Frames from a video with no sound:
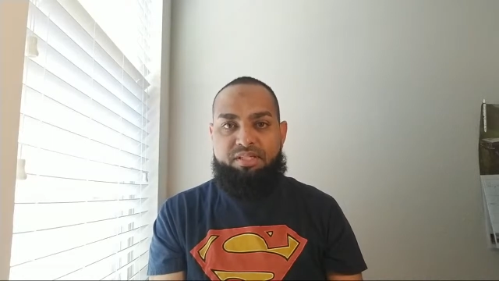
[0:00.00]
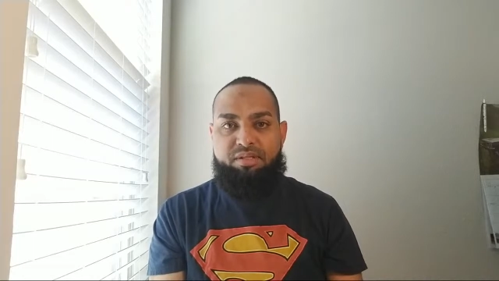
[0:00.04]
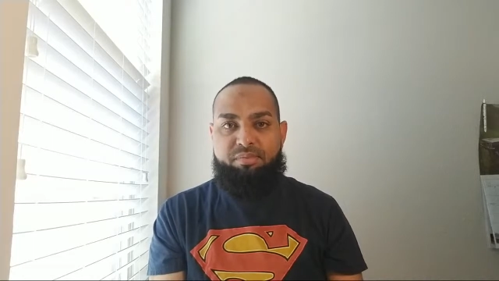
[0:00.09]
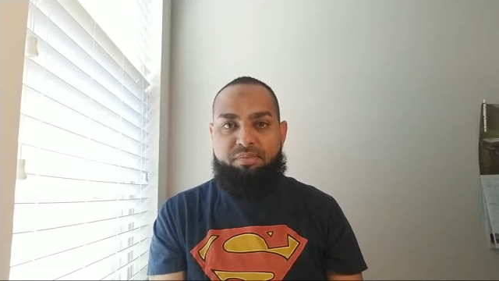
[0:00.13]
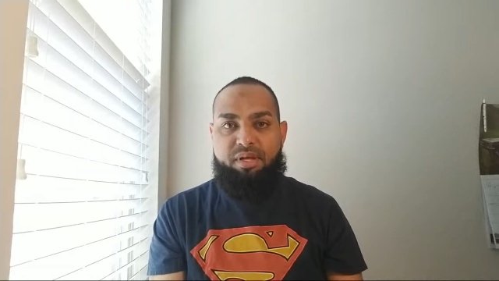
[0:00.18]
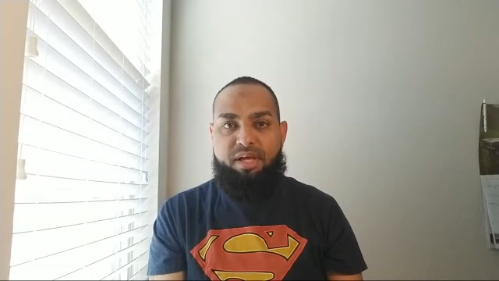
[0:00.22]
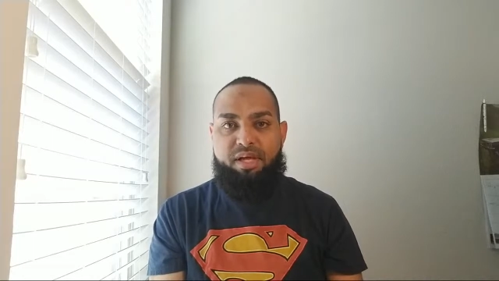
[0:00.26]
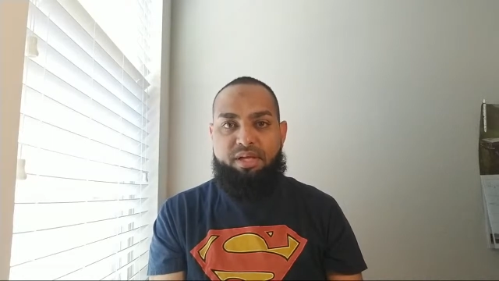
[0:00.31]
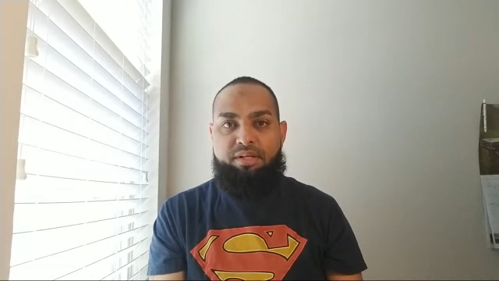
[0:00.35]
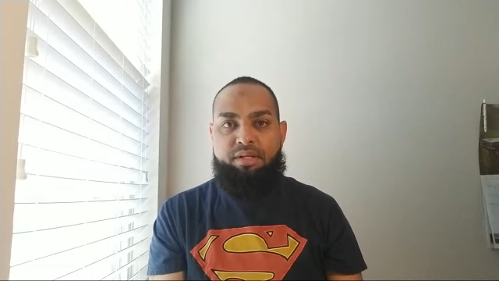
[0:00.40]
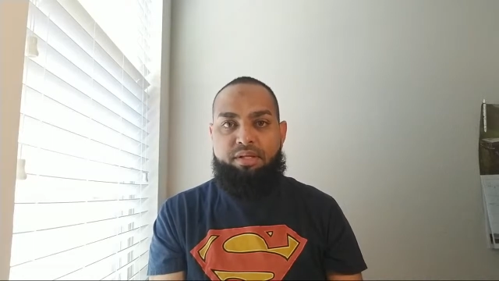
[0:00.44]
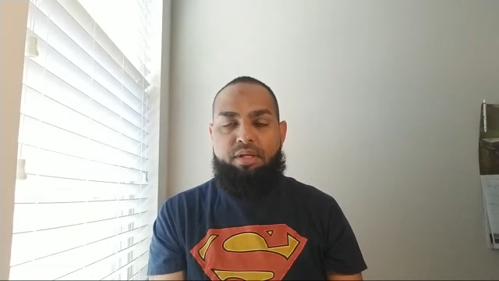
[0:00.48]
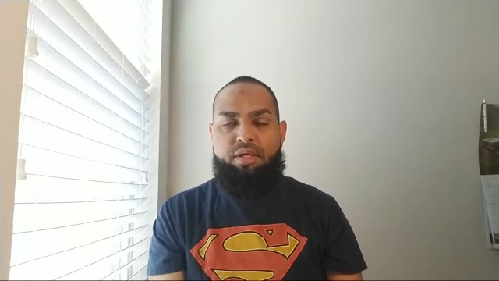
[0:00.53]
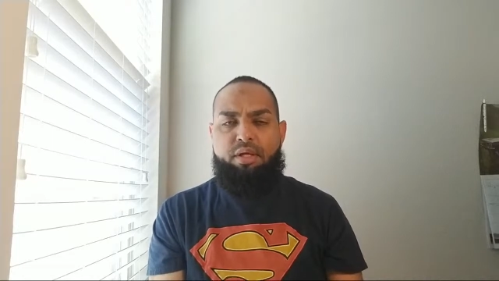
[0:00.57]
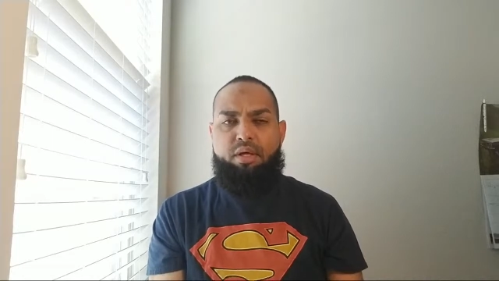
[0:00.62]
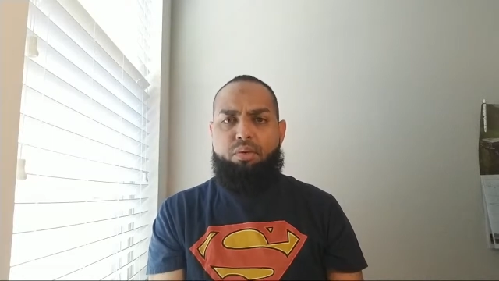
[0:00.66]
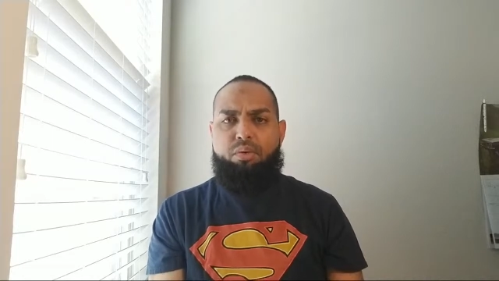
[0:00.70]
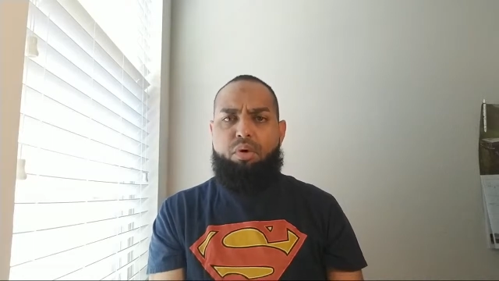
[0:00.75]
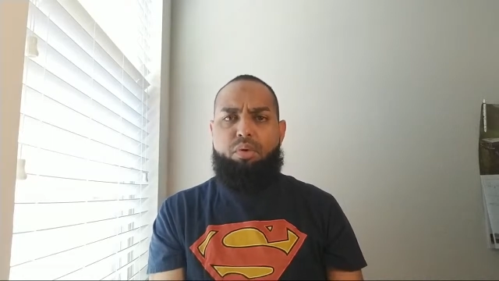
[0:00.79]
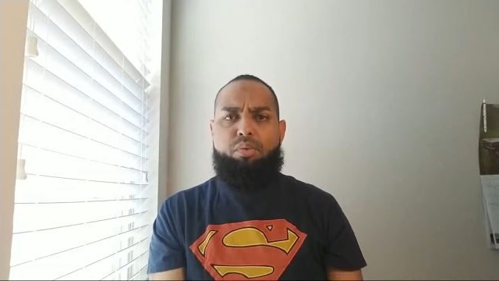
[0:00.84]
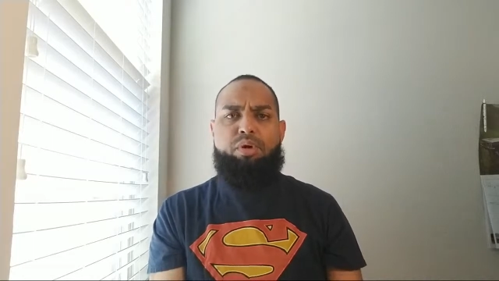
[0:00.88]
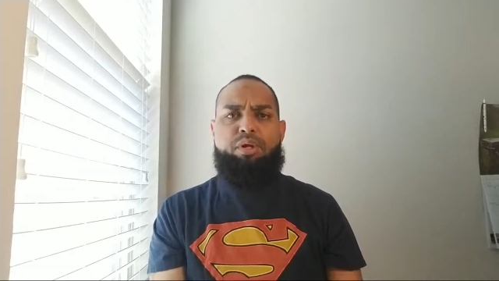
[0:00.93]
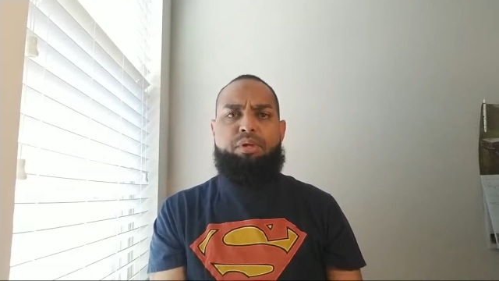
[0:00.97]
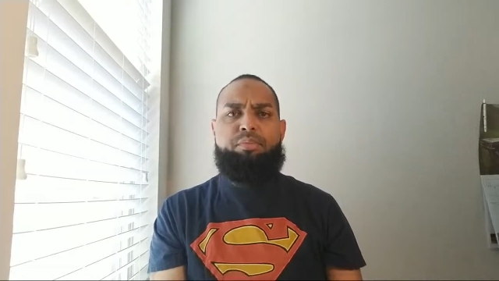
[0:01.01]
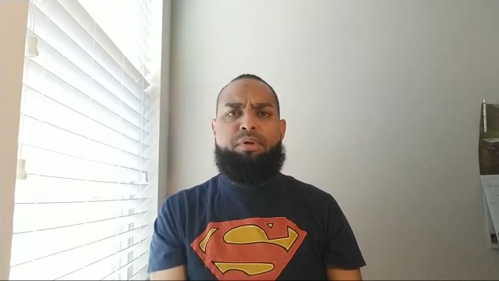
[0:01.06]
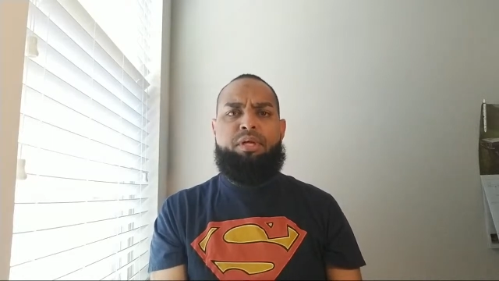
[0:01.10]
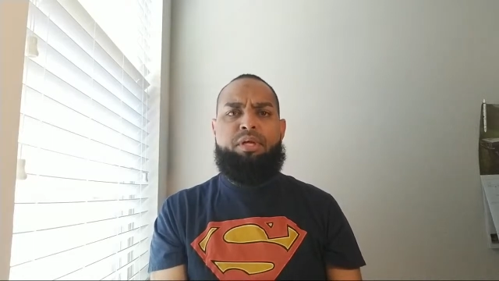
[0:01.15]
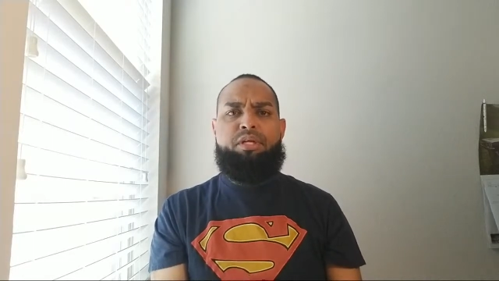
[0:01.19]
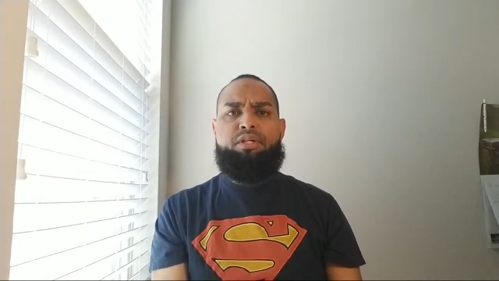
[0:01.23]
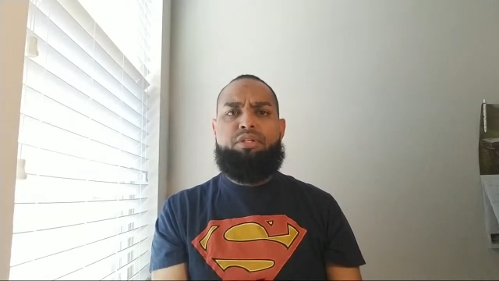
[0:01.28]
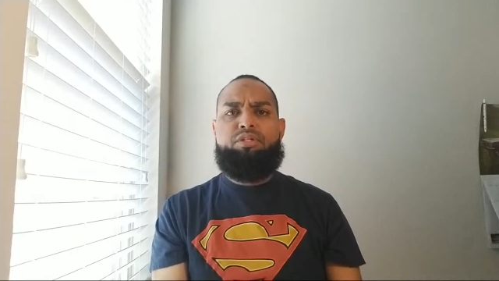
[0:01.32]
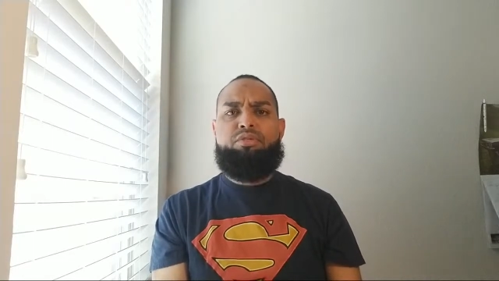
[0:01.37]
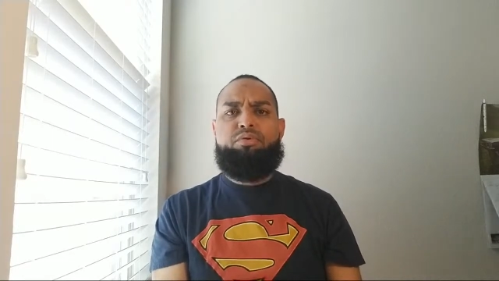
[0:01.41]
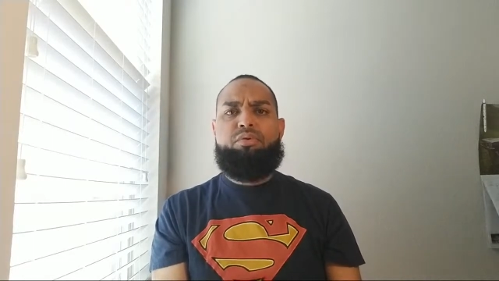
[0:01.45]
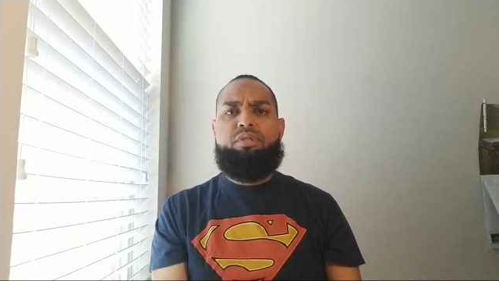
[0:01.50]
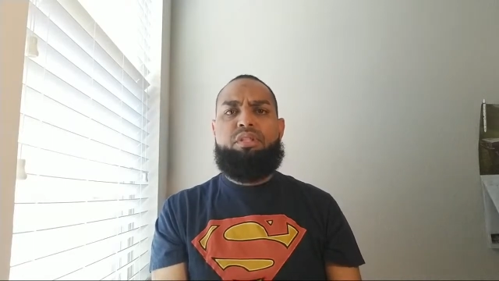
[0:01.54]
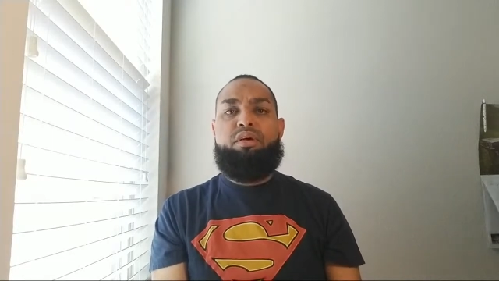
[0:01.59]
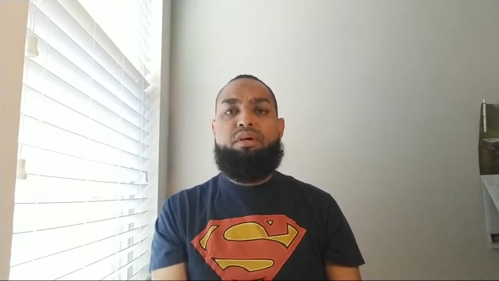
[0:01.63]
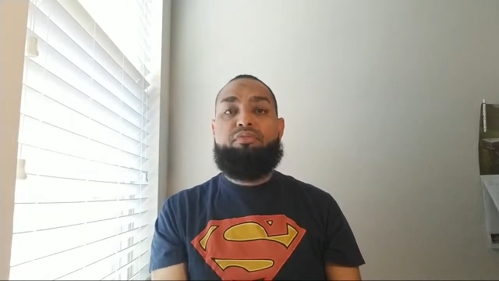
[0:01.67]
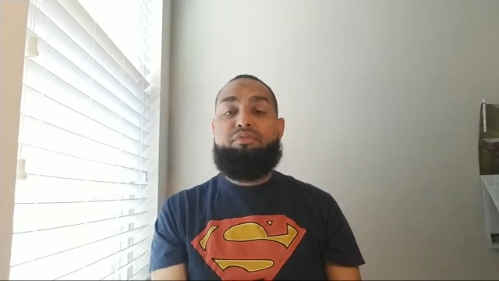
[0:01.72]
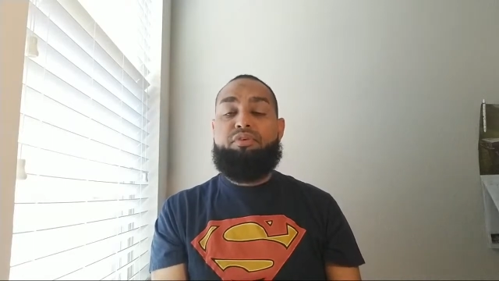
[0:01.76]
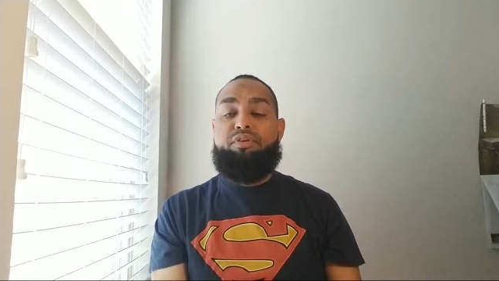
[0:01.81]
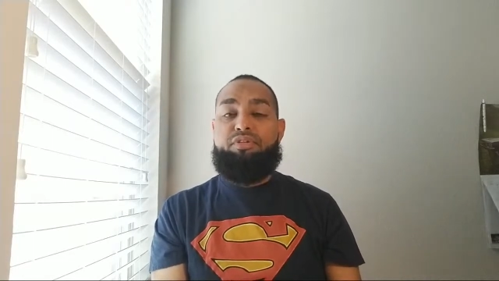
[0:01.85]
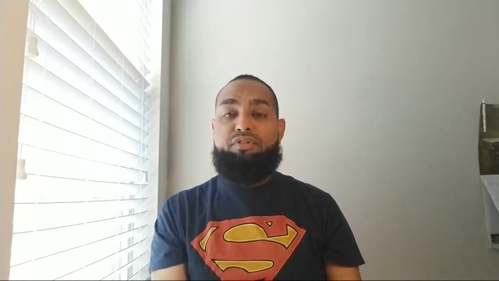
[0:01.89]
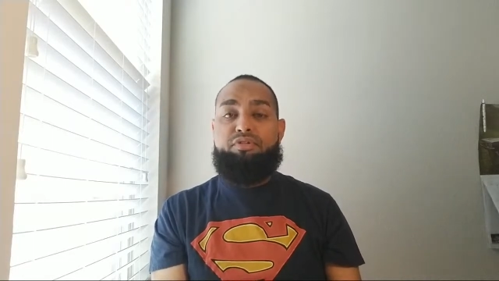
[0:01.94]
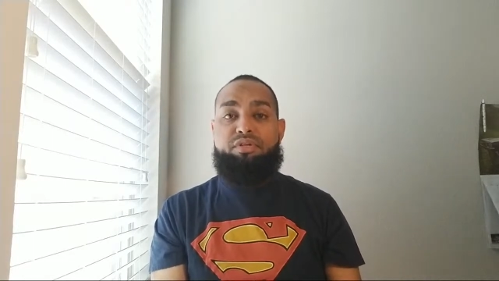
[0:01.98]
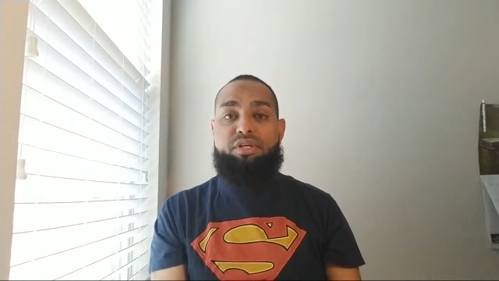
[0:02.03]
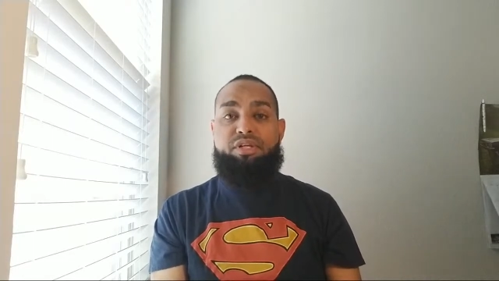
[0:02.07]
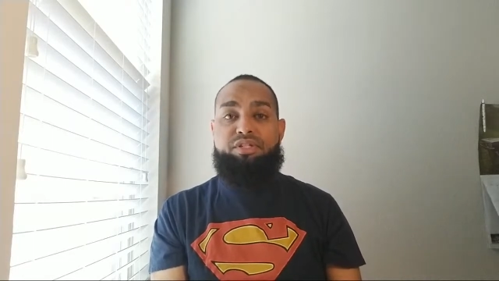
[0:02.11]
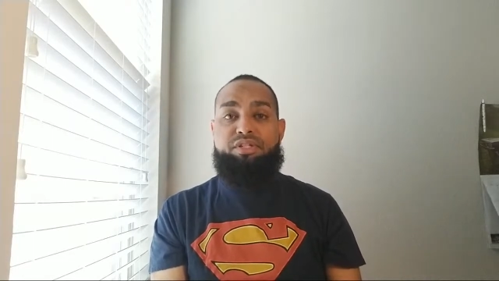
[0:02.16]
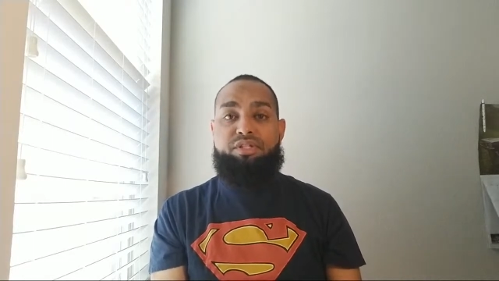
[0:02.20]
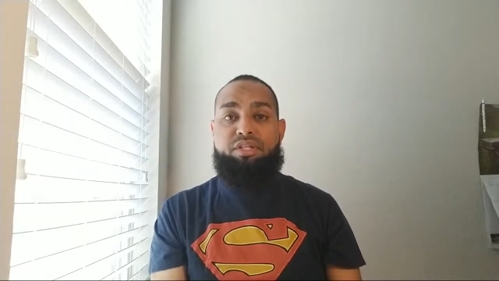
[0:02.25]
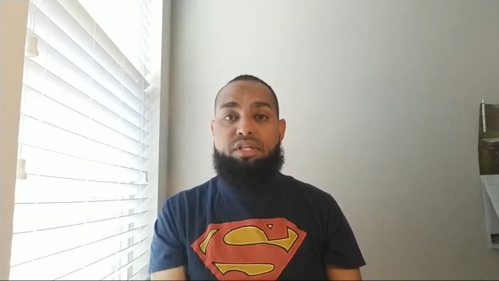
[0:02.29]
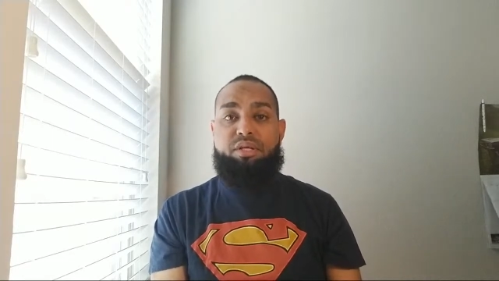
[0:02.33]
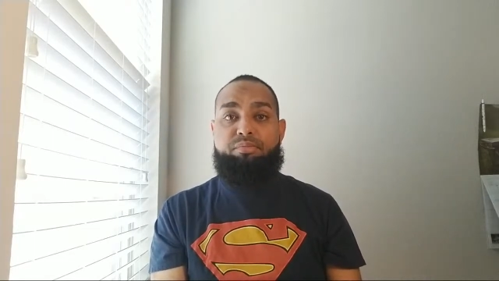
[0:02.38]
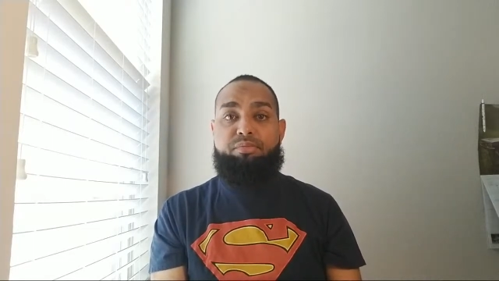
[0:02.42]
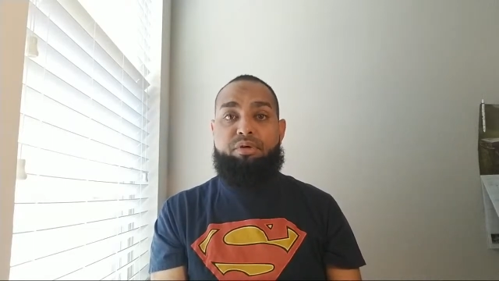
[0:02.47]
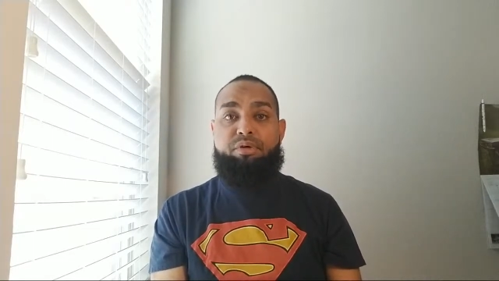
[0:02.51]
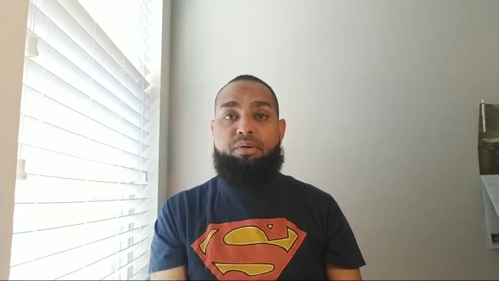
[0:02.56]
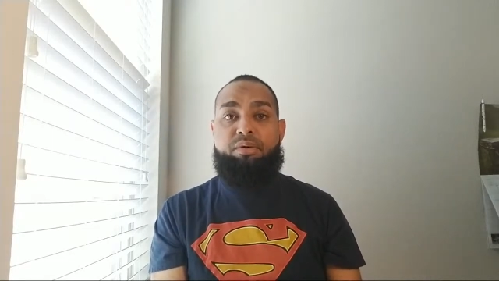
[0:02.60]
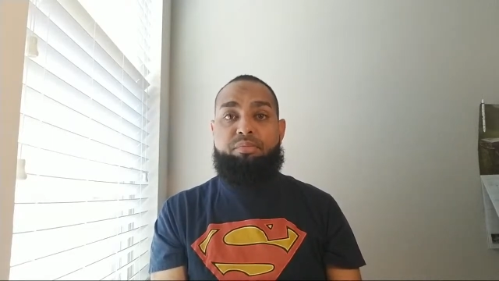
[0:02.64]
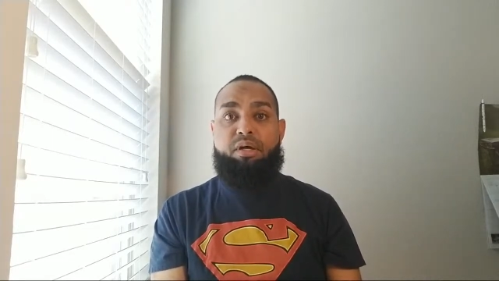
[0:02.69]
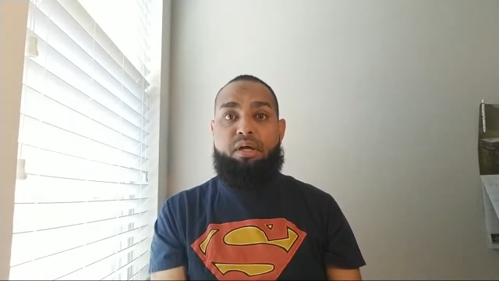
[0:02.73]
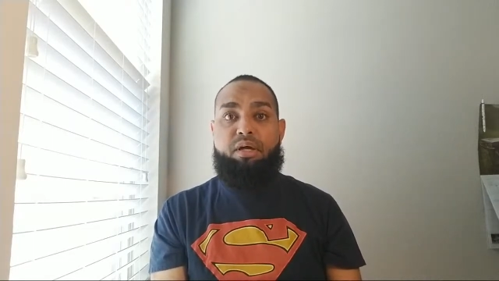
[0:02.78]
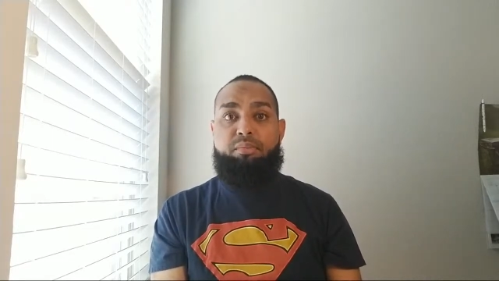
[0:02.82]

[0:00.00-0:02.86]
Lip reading: had. Well, what am I going to do with that frustration, Imam?